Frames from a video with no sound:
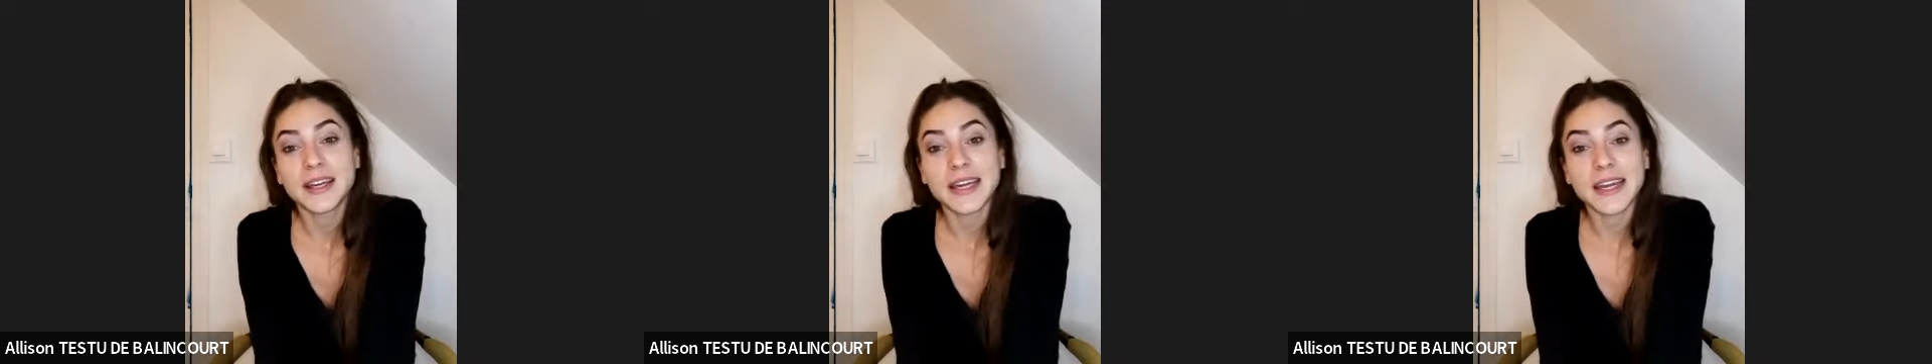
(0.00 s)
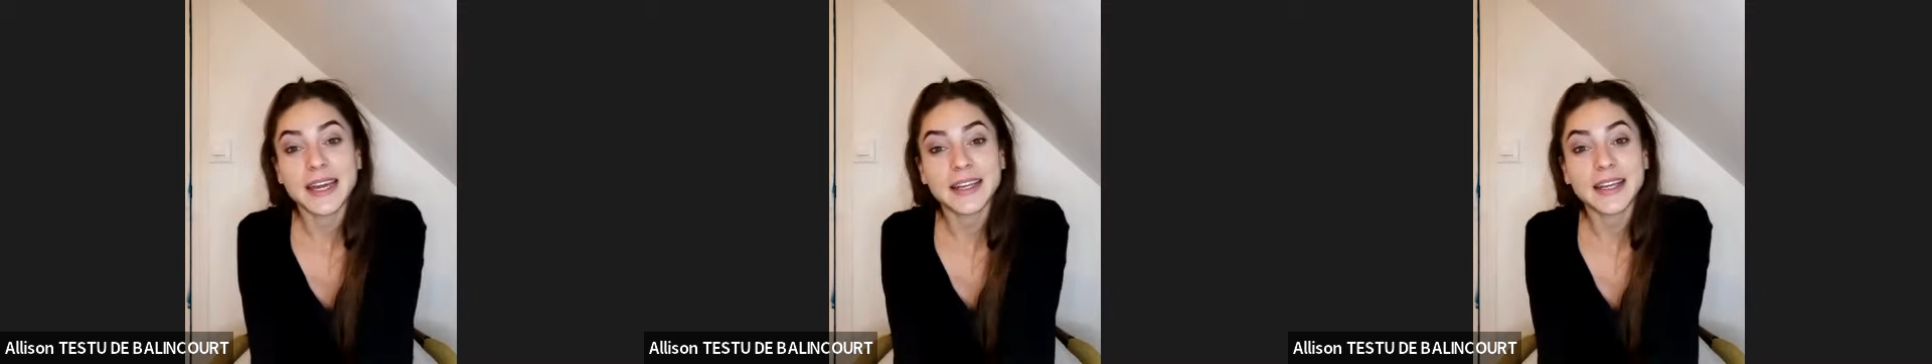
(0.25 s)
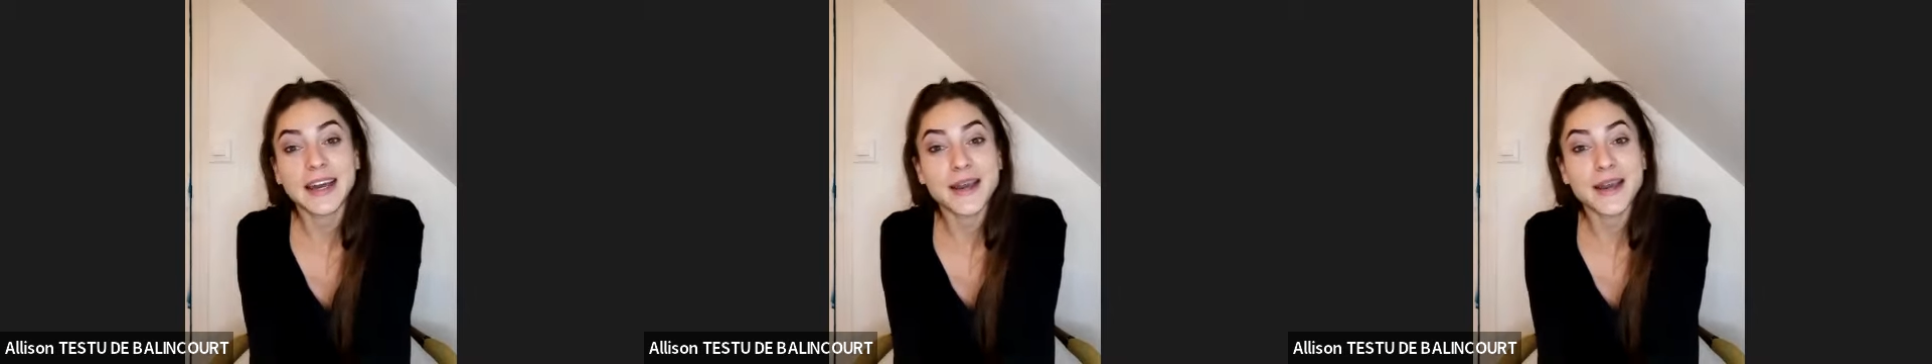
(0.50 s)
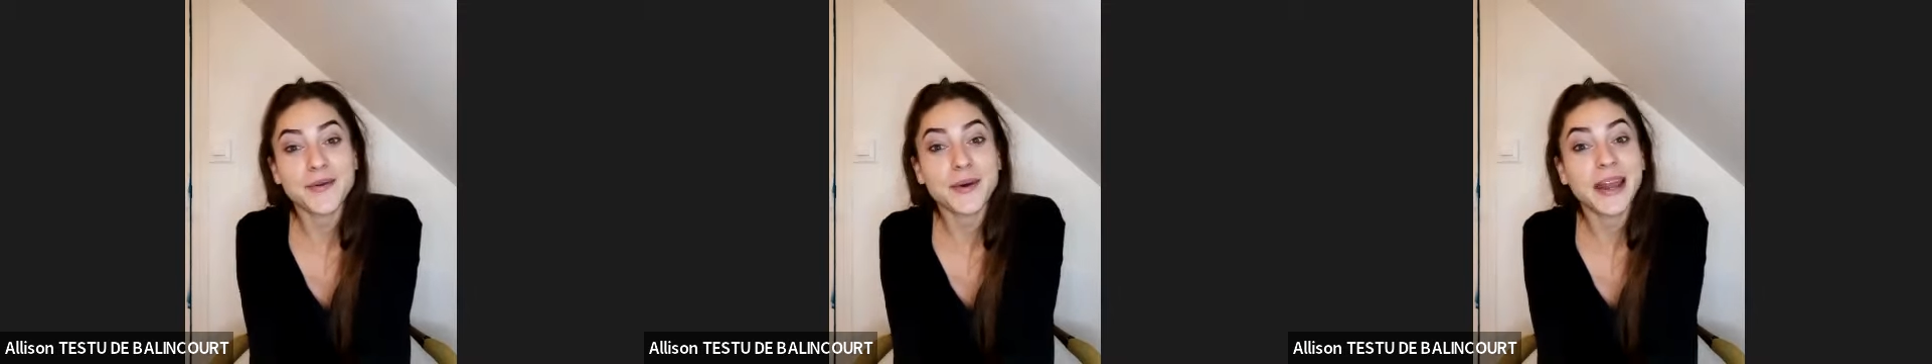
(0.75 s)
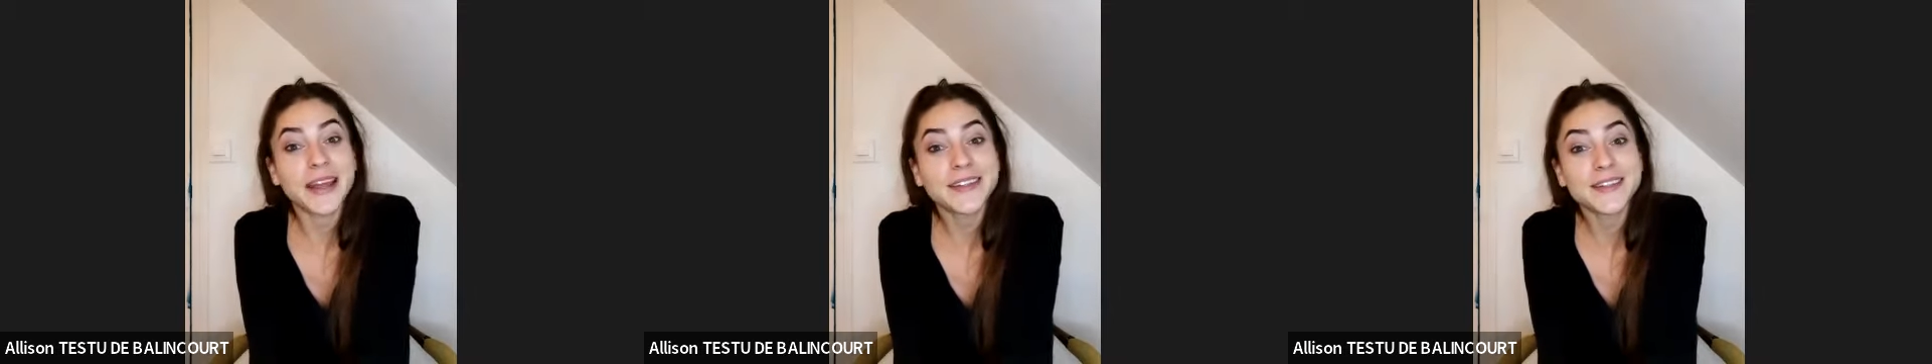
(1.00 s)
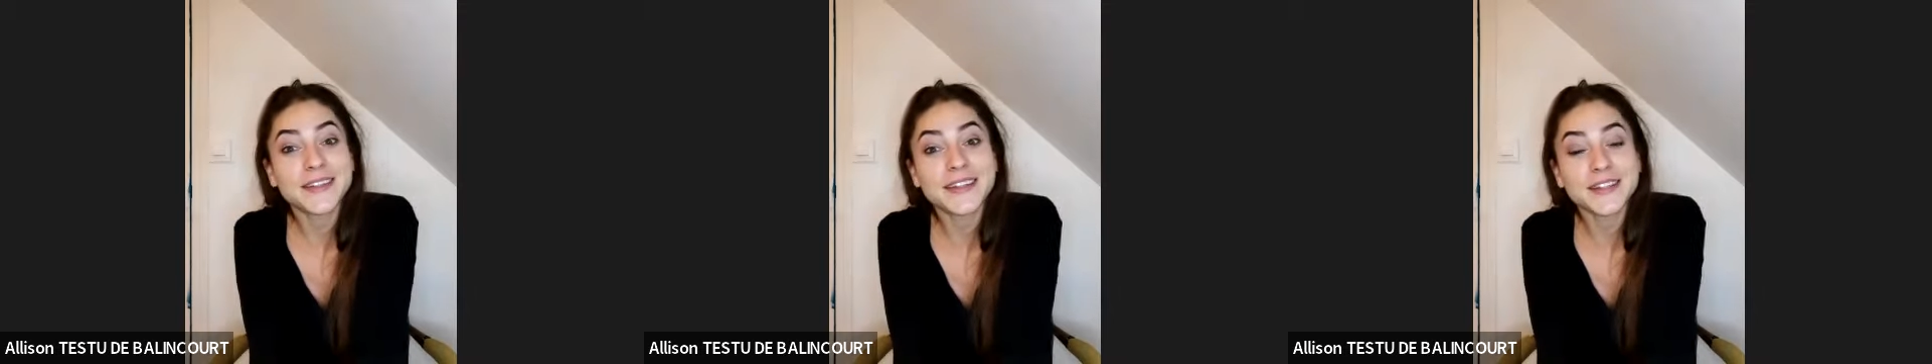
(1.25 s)
and I wait
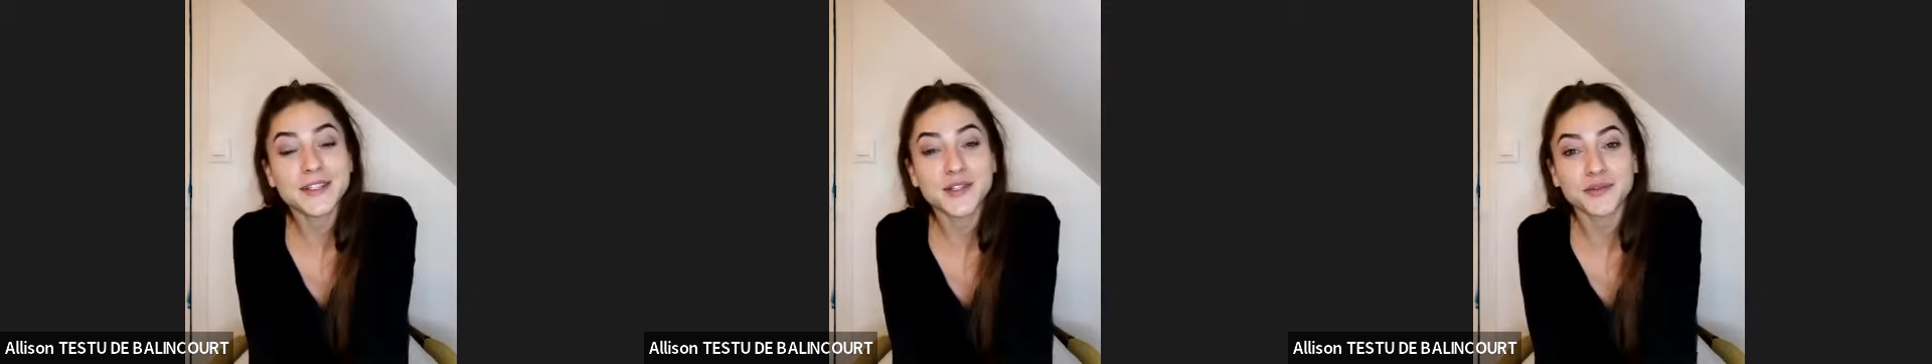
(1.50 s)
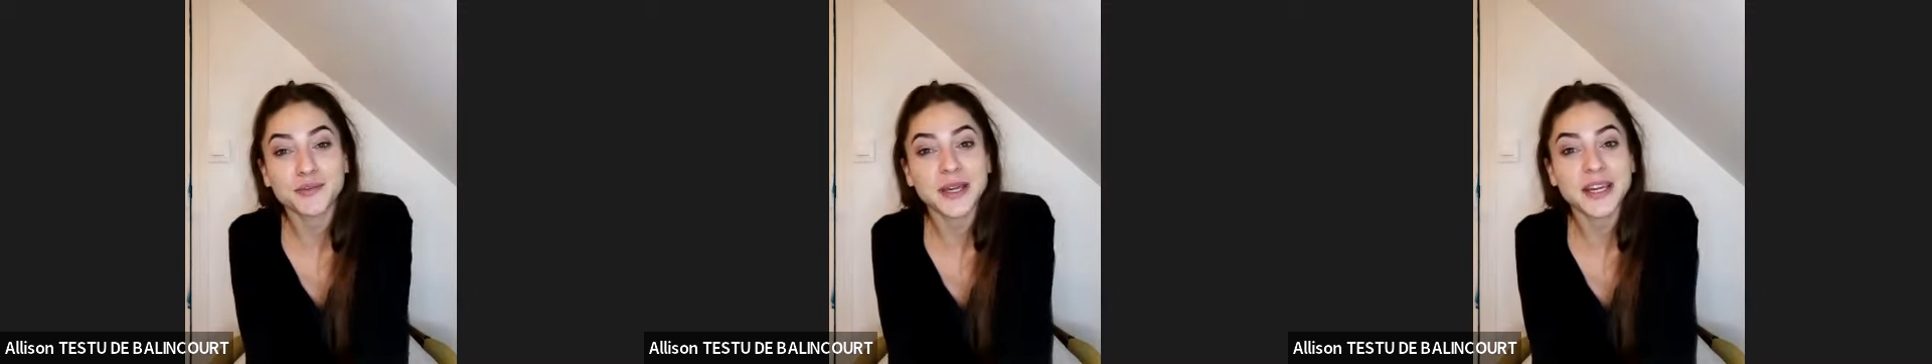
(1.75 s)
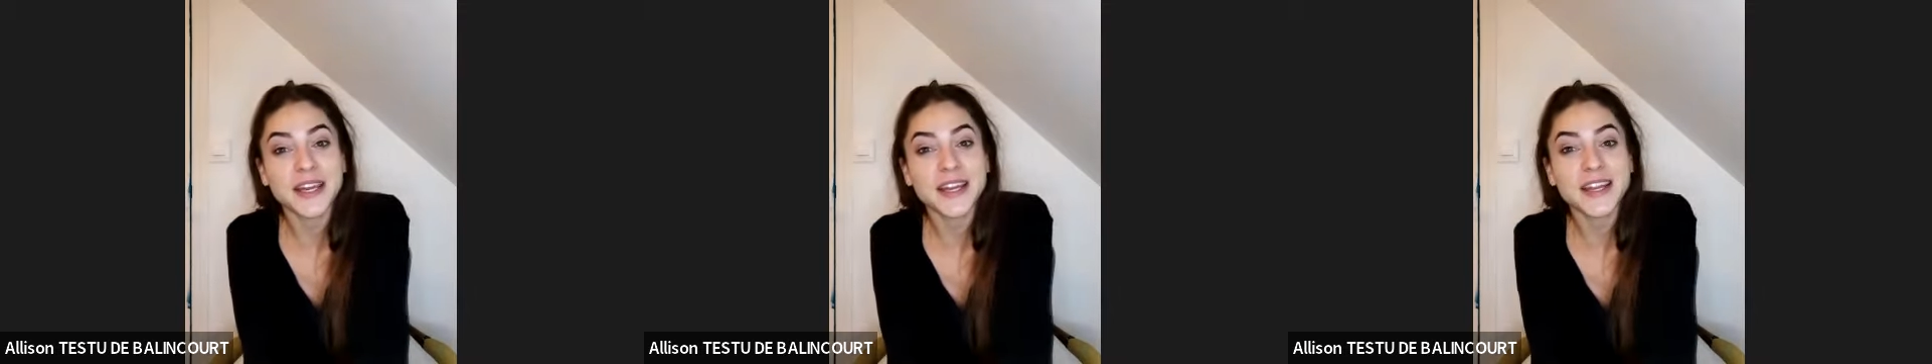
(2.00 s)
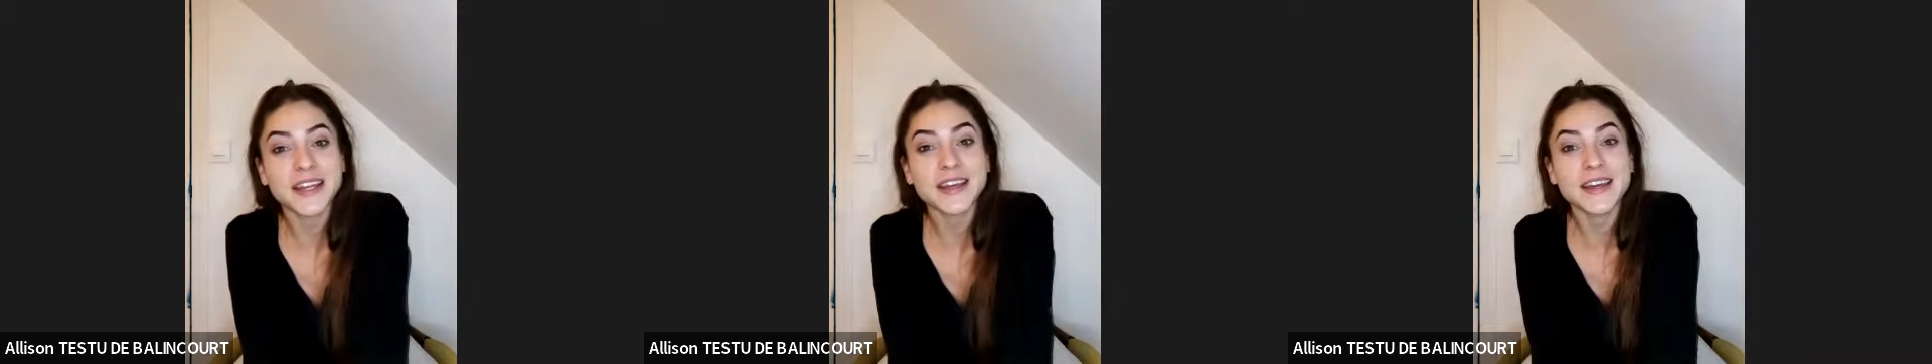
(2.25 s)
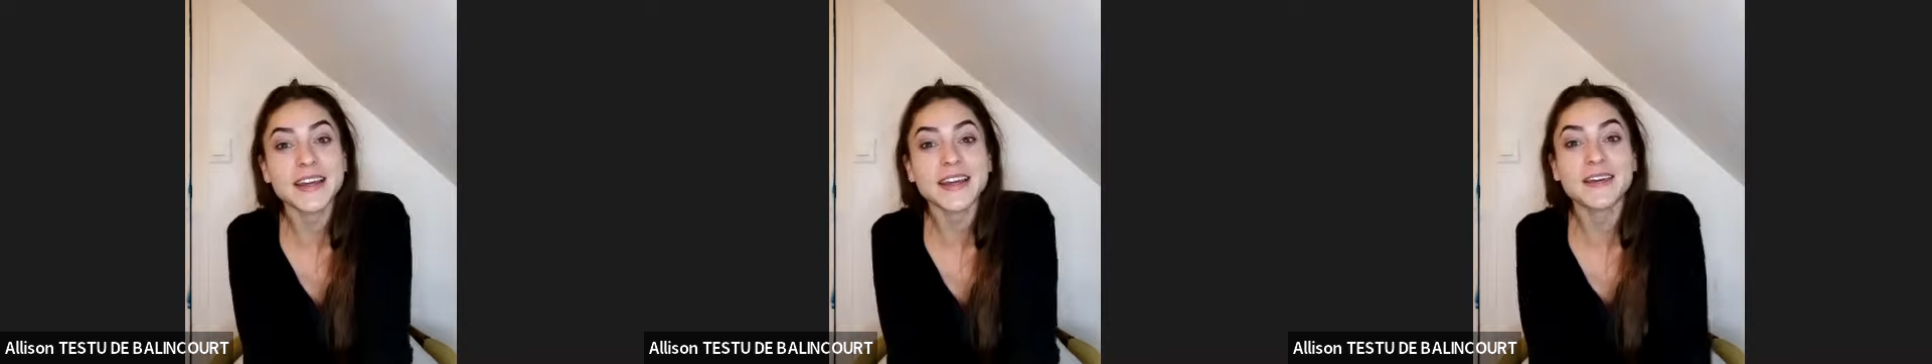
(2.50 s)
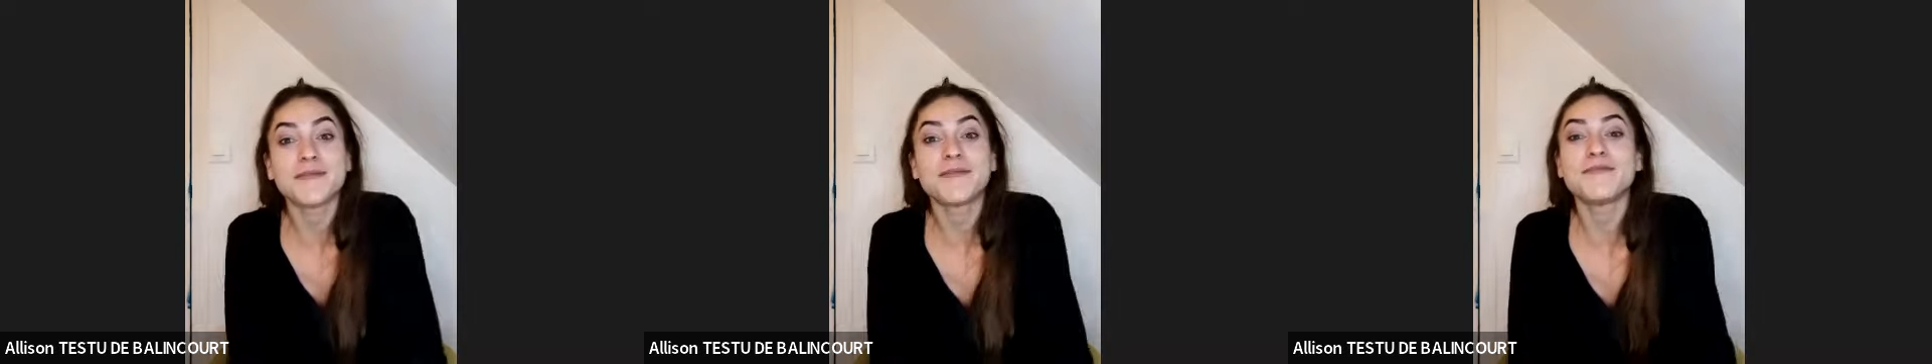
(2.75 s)
the list of bikini if